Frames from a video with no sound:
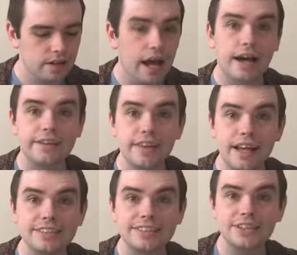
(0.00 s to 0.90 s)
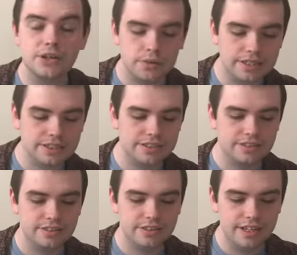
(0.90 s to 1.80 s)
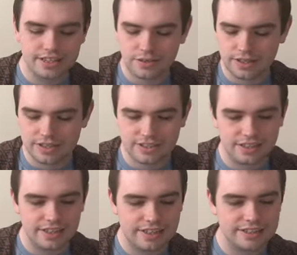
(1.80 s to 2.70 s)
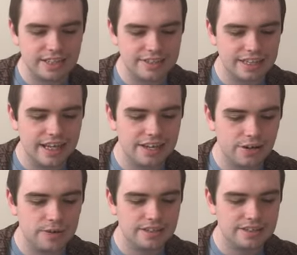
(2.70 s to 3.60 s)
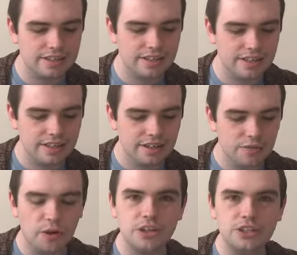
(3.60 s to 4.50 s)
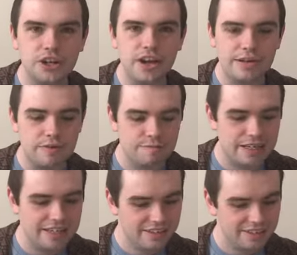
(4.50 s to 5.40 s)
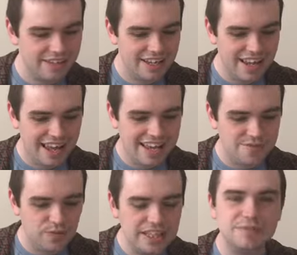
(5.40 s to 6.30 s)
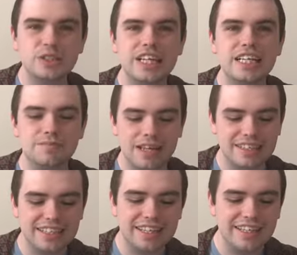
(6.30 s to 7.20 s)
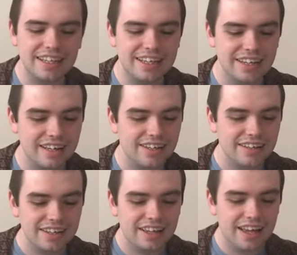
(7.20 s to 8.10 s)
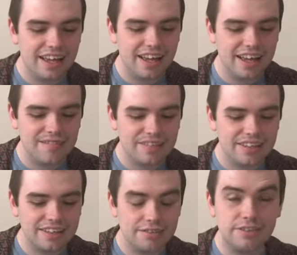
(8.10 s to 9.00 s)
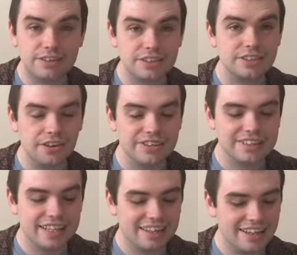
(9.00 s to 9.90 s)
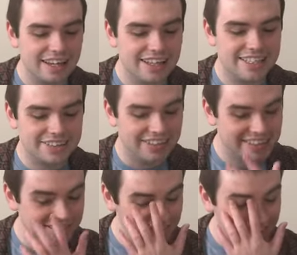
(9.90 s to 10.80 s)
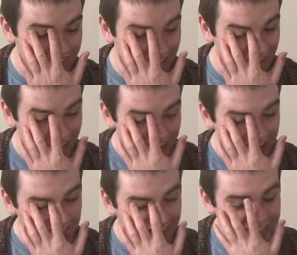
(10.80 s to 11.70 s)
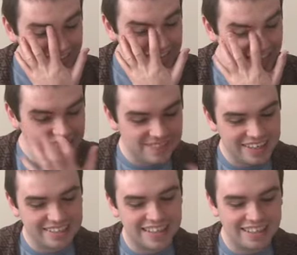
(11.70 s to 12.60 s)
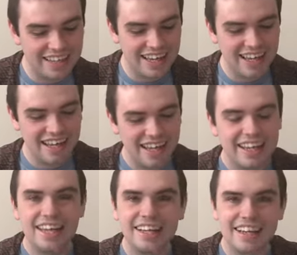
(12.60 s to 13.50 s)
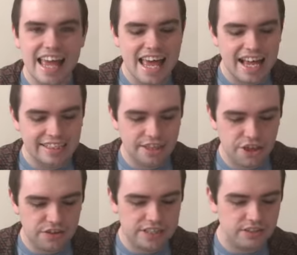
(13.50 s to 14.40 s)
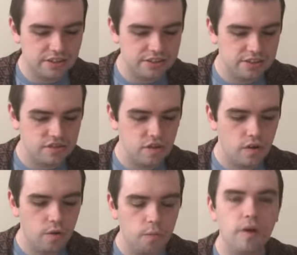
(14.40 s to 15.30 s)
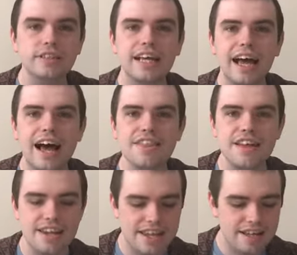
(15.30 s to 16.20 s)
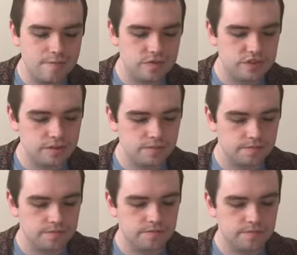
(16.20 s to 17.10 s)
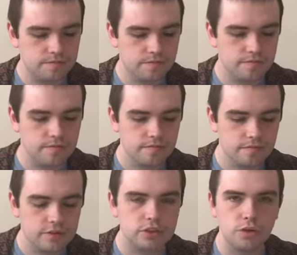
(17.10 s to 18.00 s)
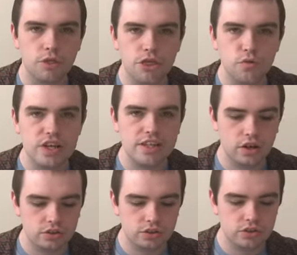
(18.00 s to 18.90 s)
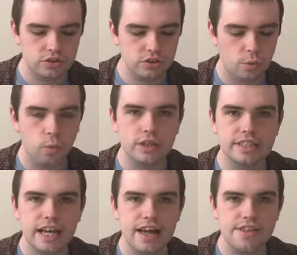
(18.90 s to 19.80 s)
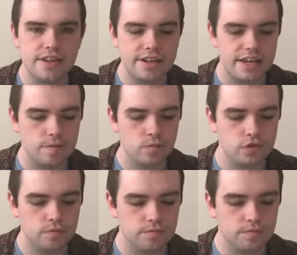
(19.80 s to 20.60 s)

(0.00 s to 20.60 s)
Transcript: And last question in this entire quiz. What a journey we've been on. In William Shakespeare's King Lear, it feels as long as King Lear, this quiz, to be honest with you. In William Shakespeare's King Lear has 3 daughters. What are their names? So 3 daughters, what are their names?